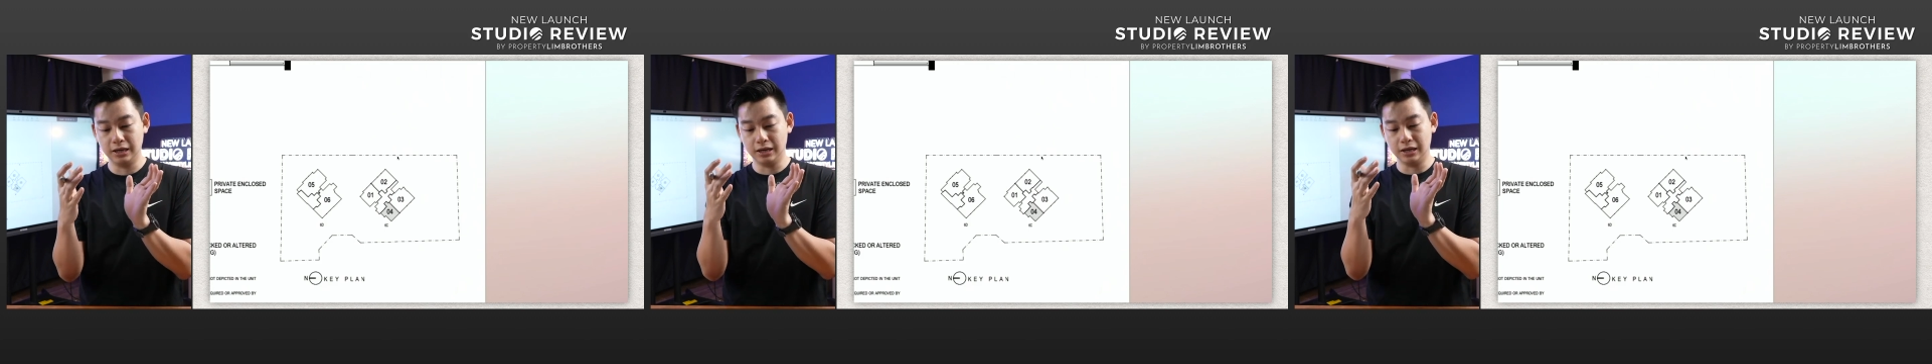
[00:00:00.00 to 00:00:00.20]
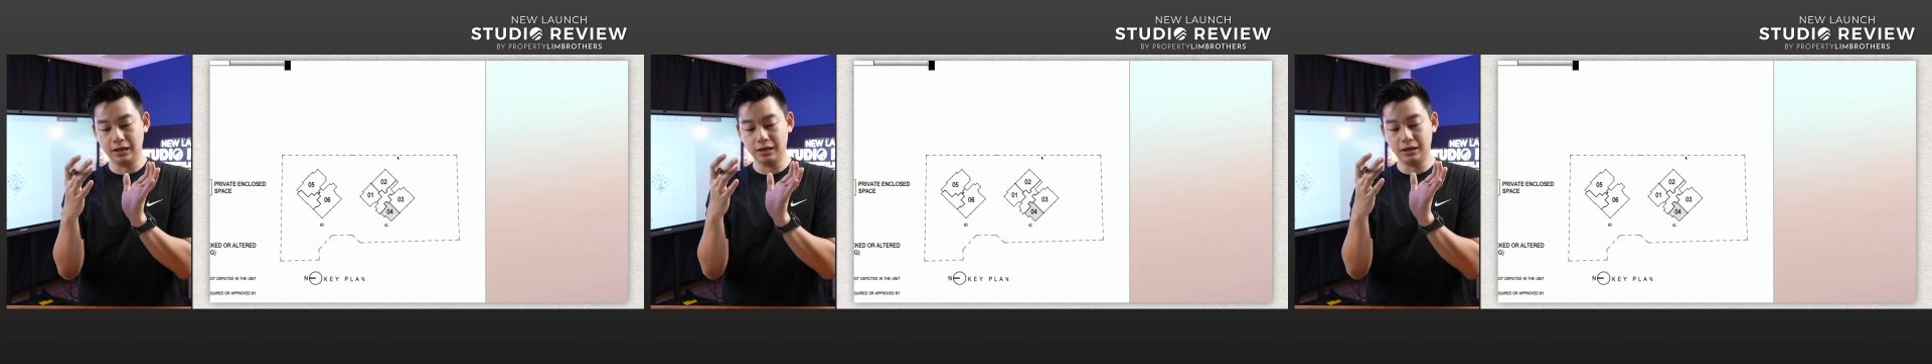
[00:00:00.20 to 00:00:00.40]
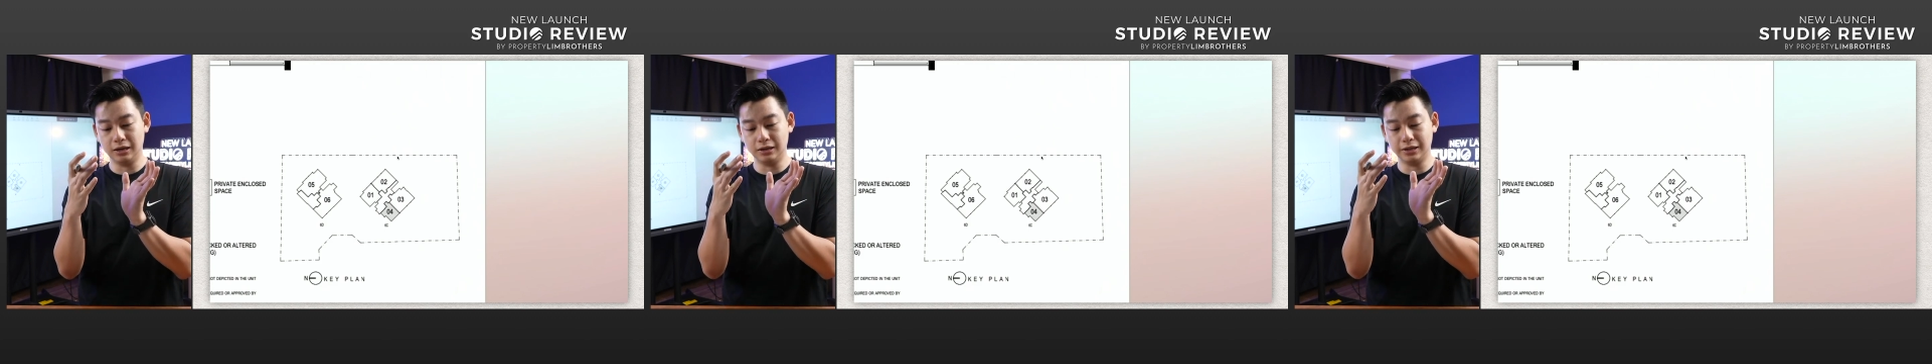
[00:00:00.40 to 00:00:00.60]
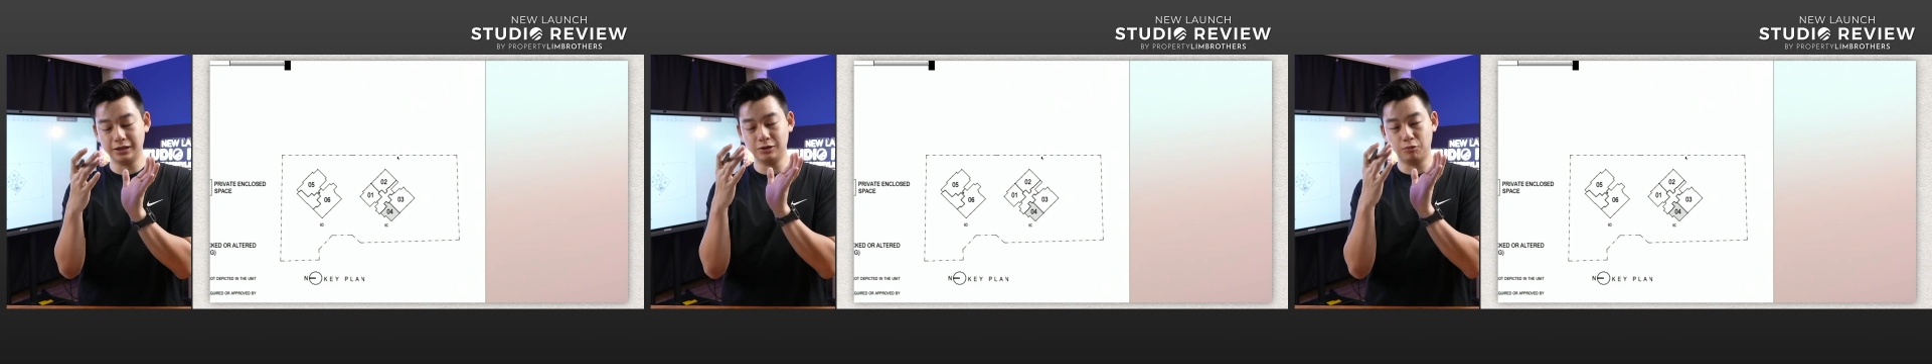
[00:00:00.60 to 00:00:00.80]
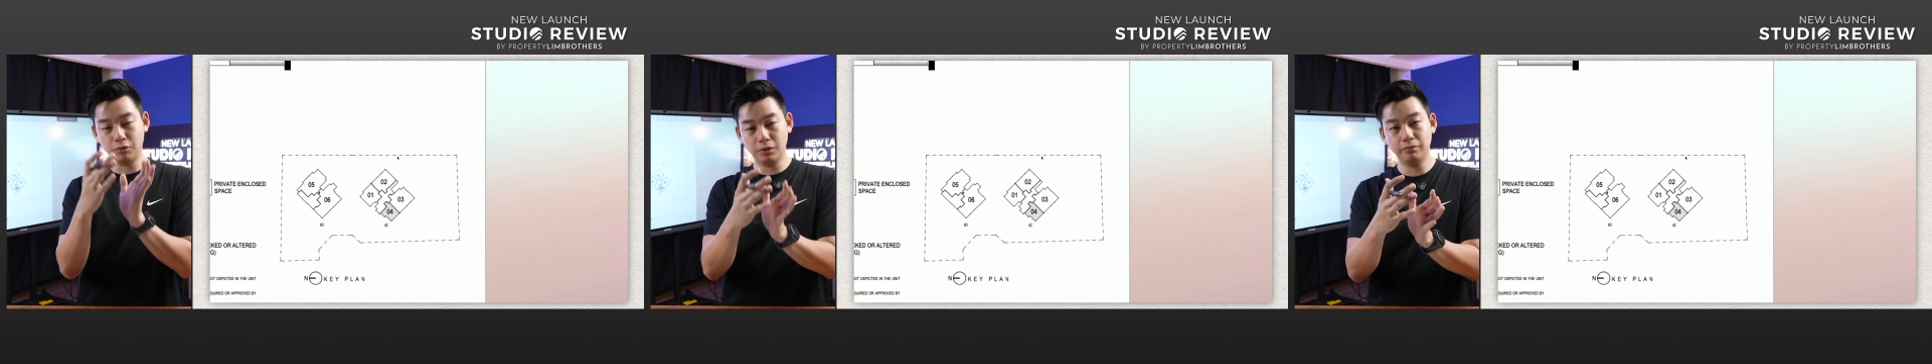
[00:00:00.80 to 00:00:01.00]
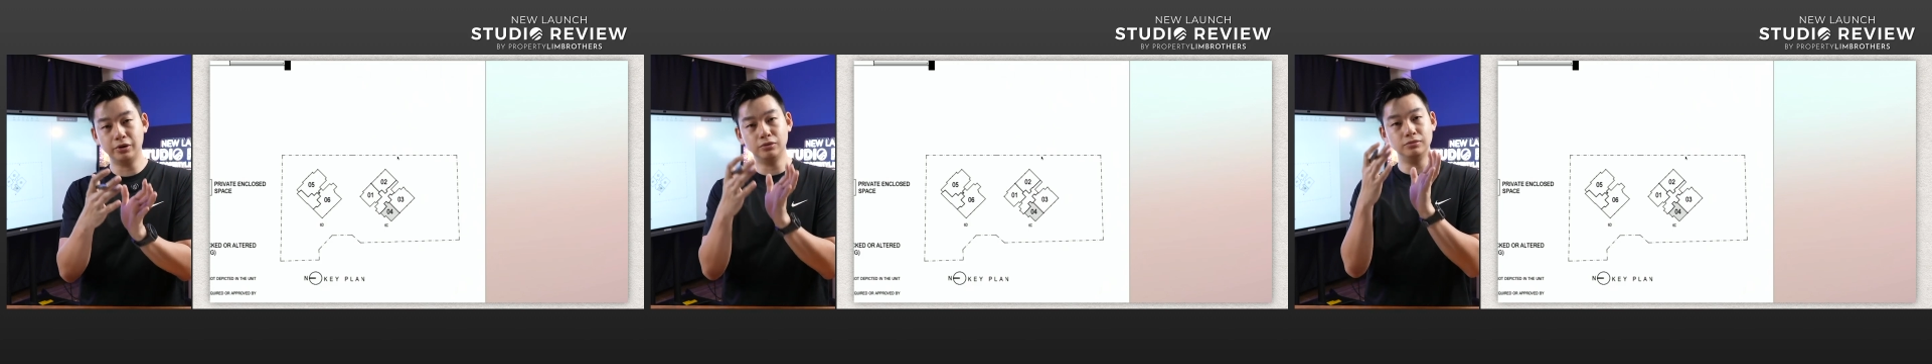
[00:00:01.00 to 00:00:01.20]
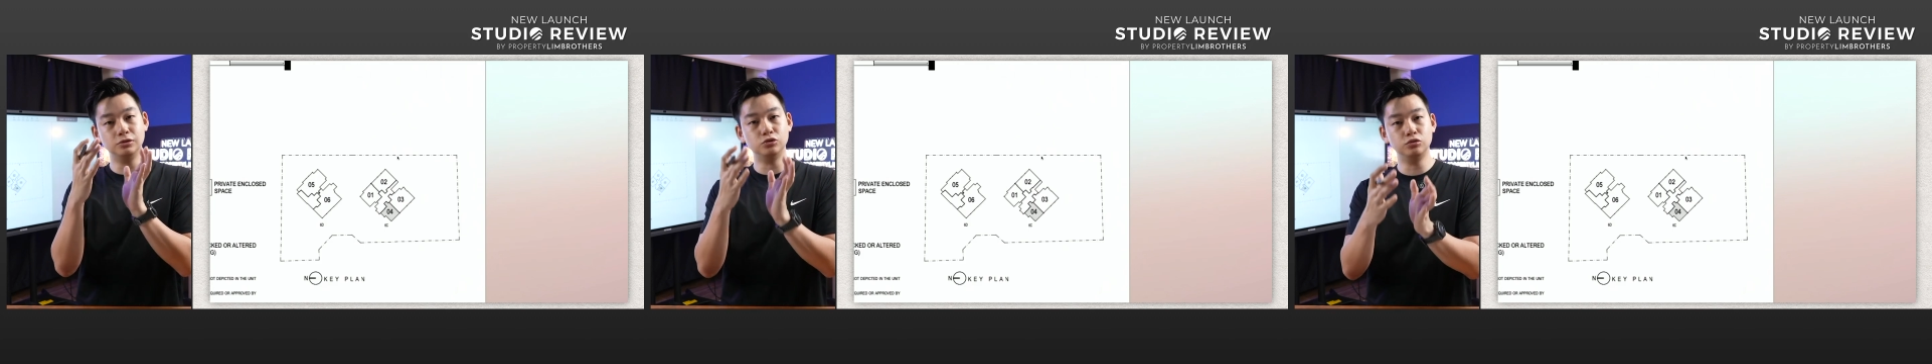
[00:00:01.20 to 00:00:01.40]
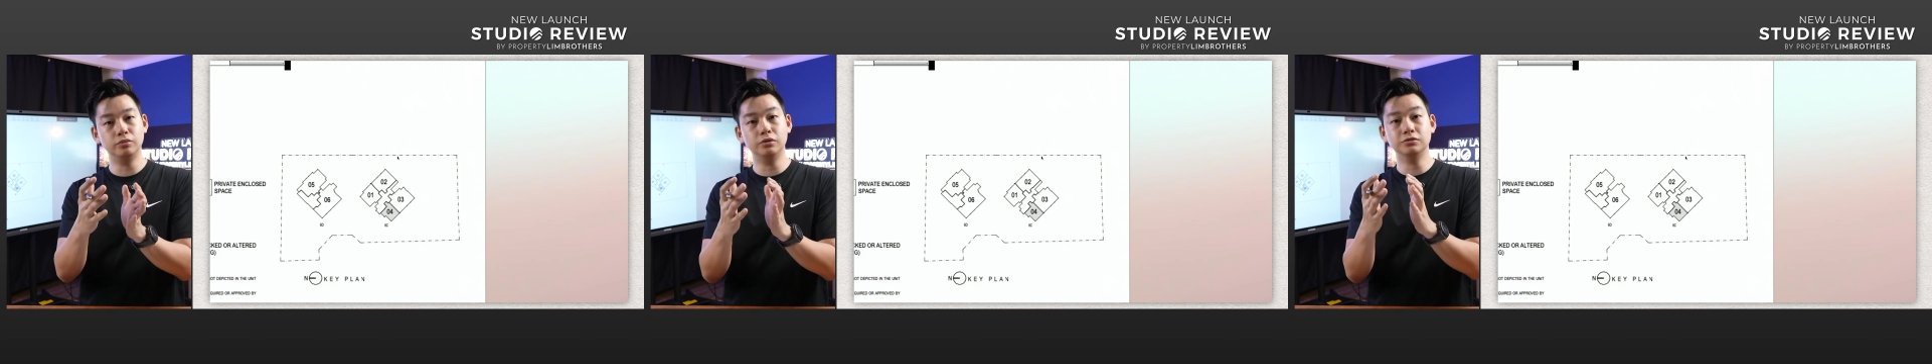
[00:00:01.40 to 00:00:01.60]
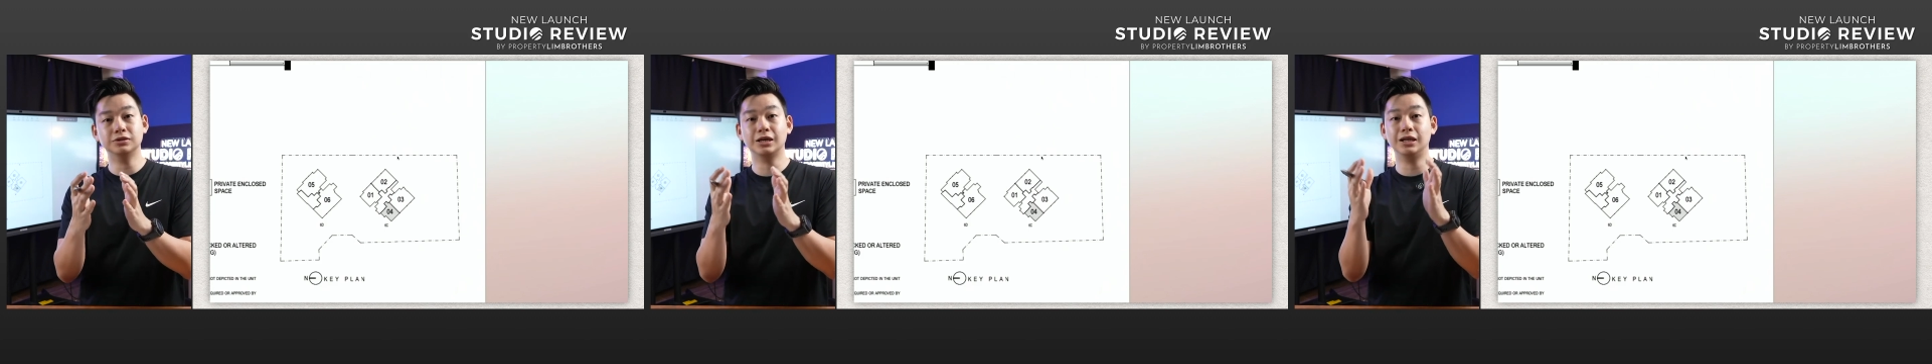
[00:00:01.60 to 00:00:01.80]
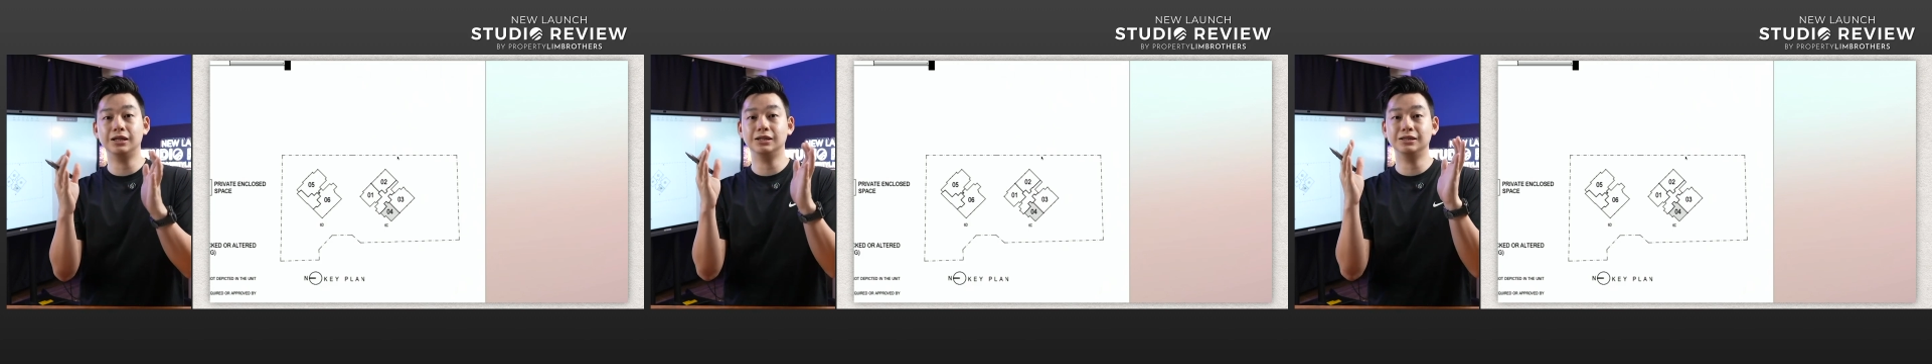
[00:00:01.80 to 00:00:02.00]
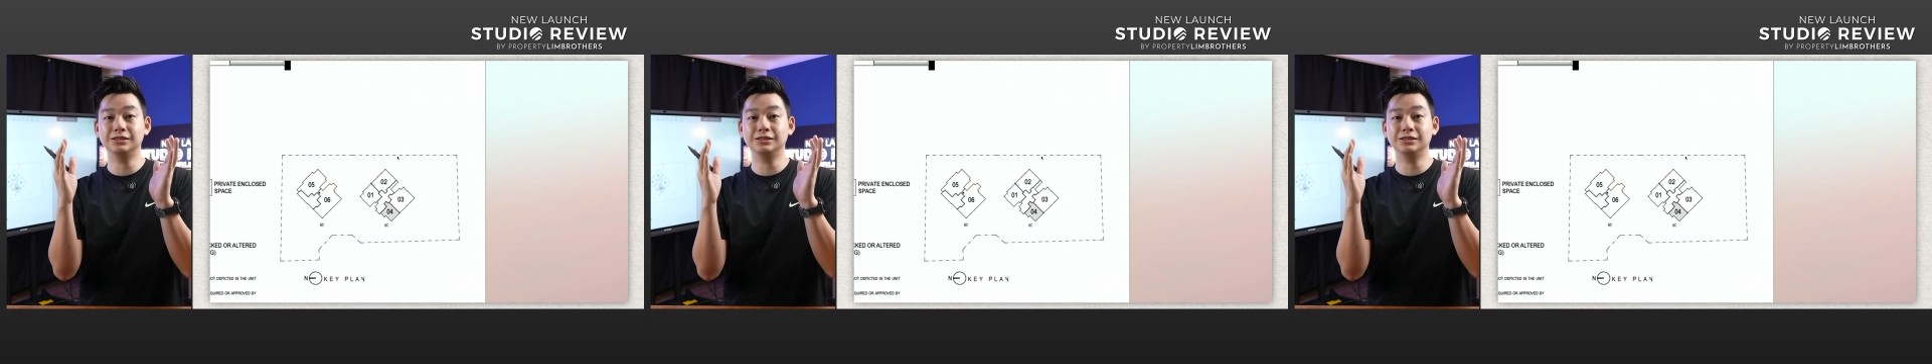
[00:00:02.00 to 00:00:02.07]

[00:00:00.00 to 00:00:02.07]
like the one bedroom, the two bedroom side,